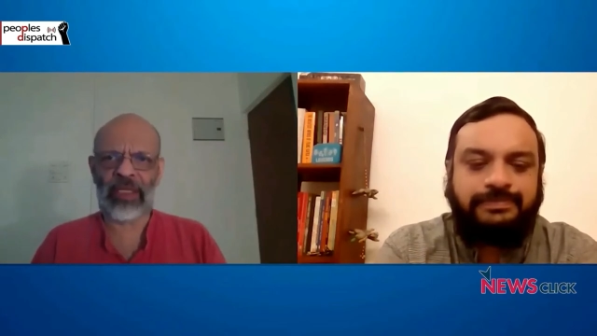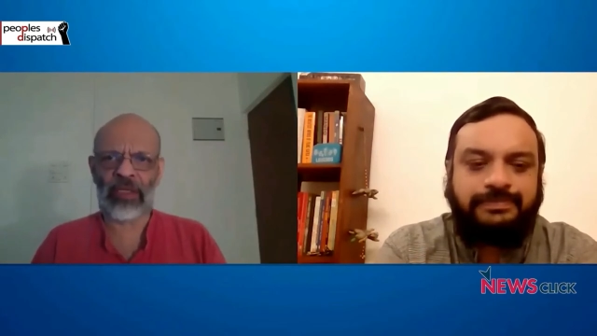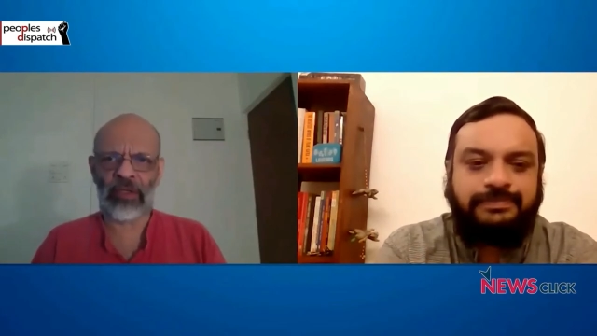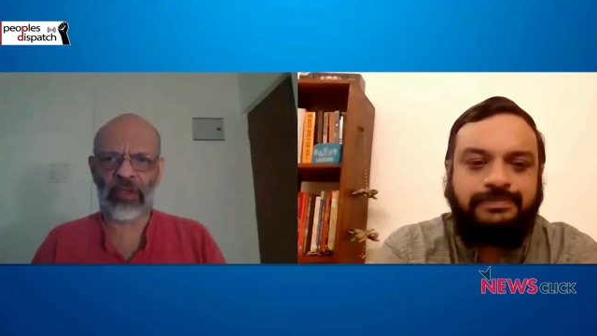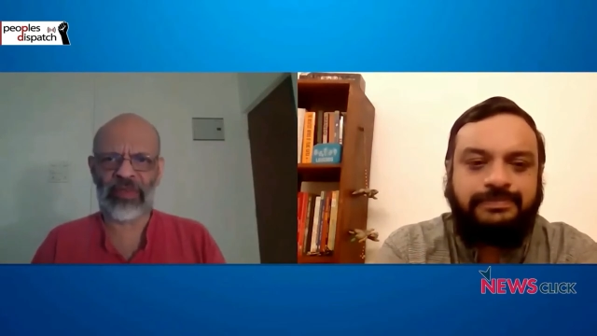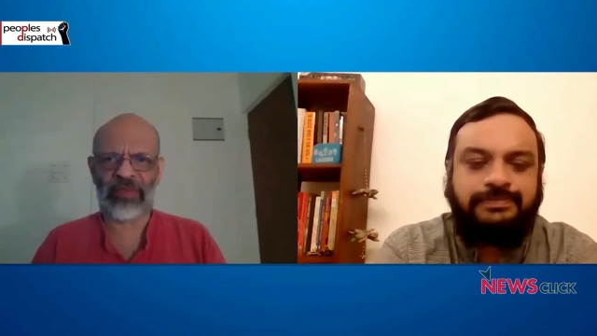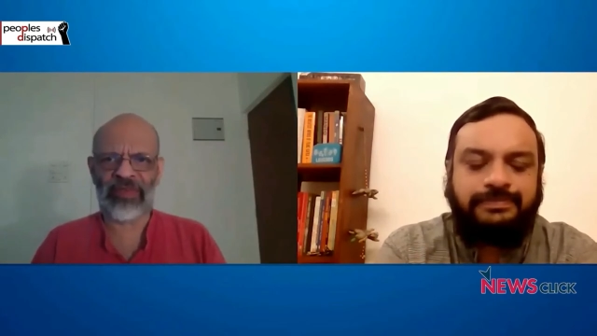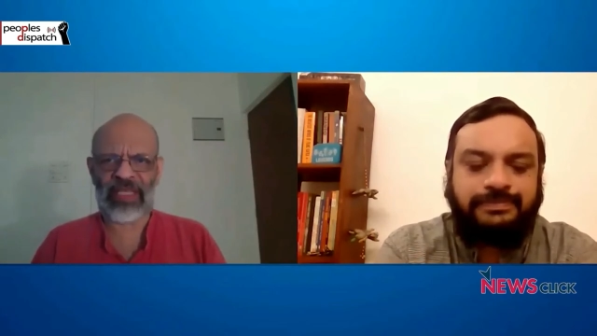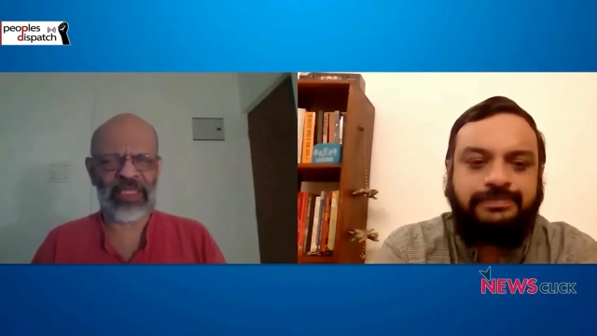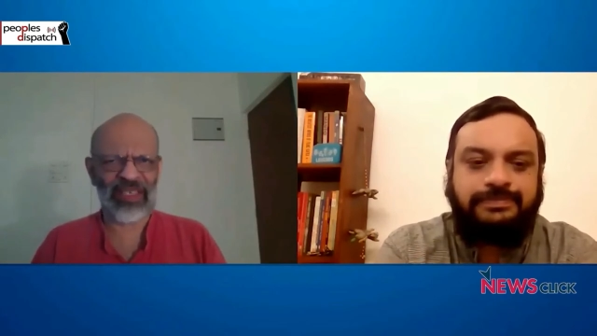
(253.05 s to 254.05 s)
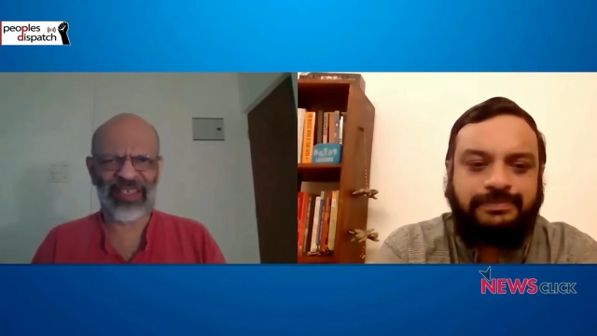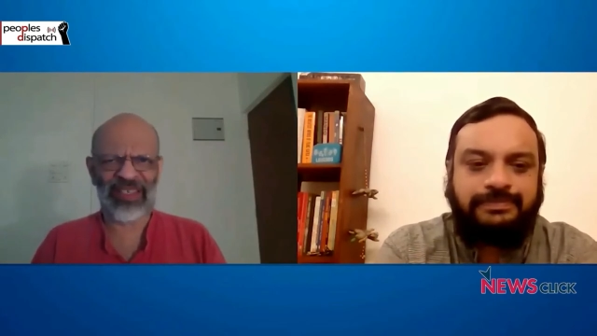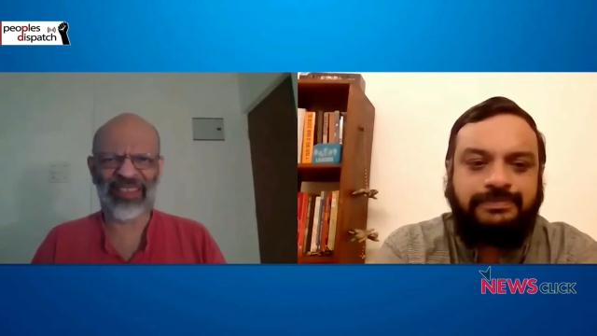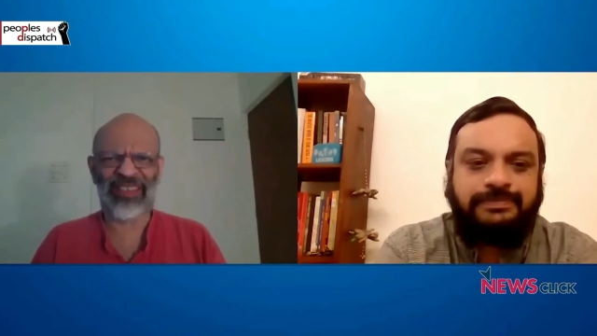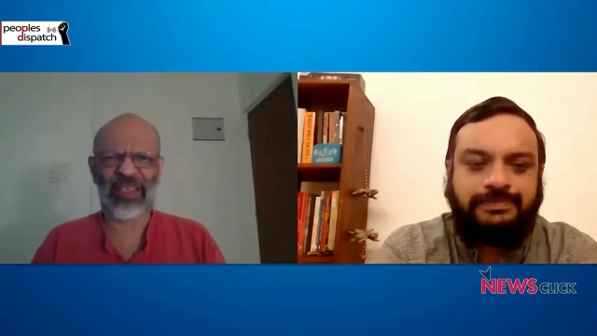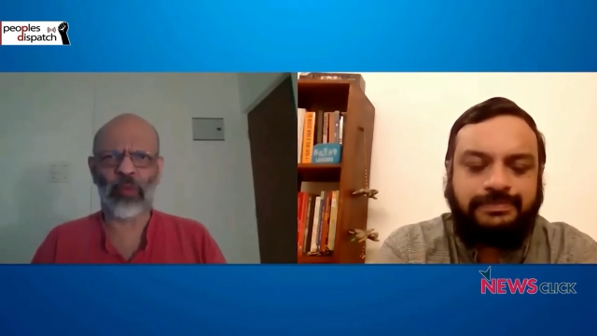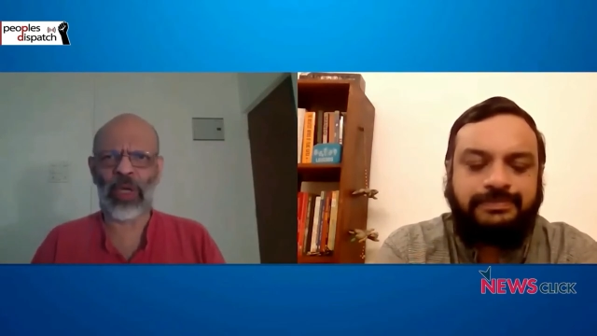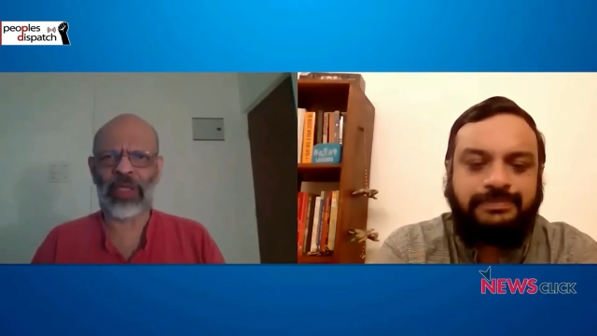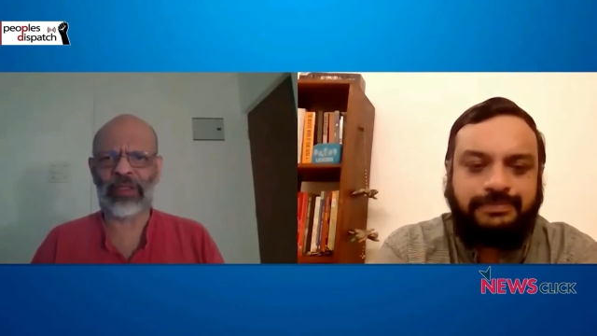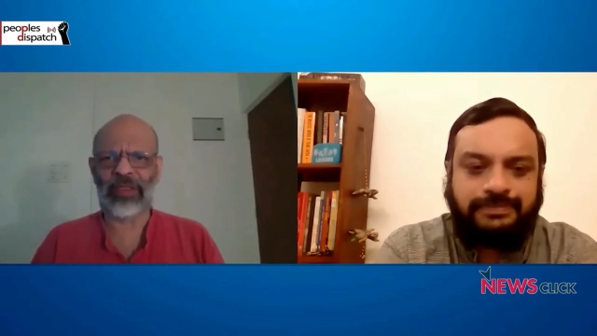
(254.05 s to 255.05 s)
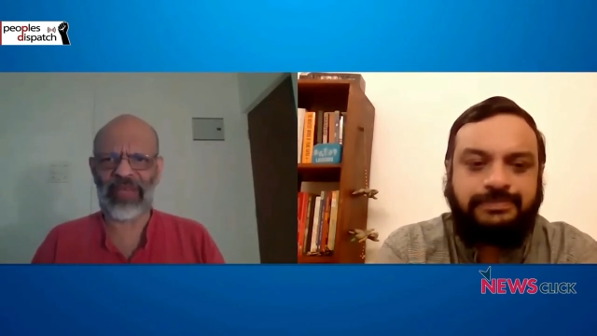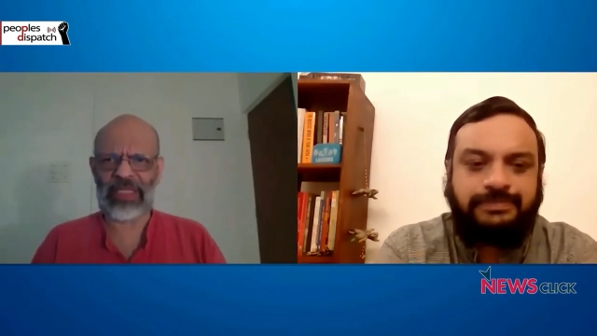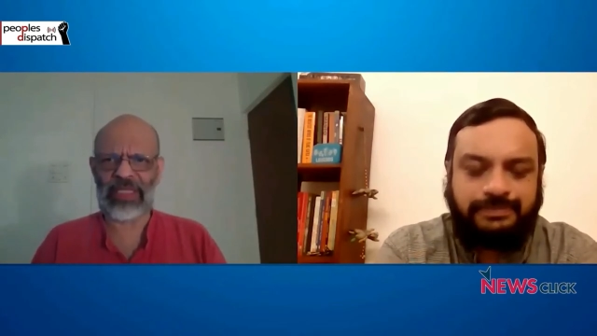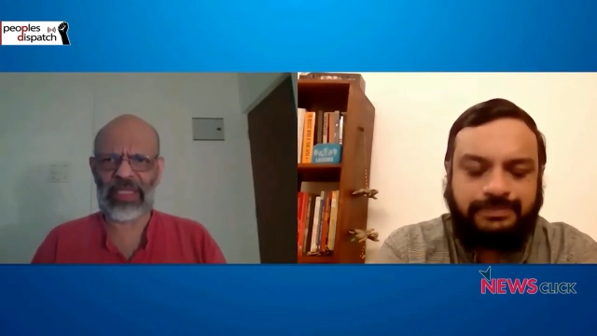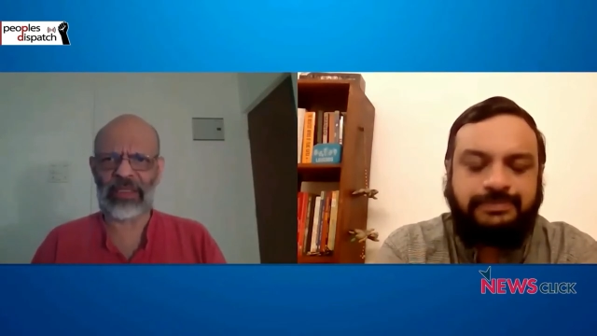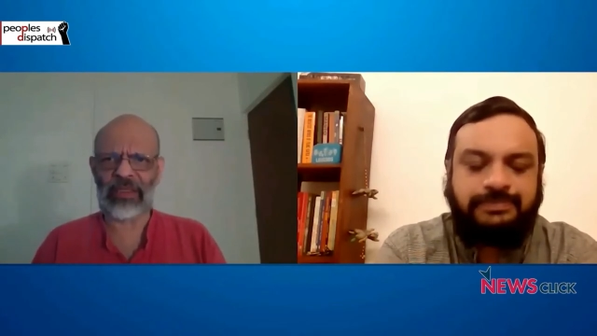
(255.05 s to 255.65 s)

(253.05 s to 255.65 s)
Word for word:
Speaker 1: the Oxford vaccine, and I think one other vaccine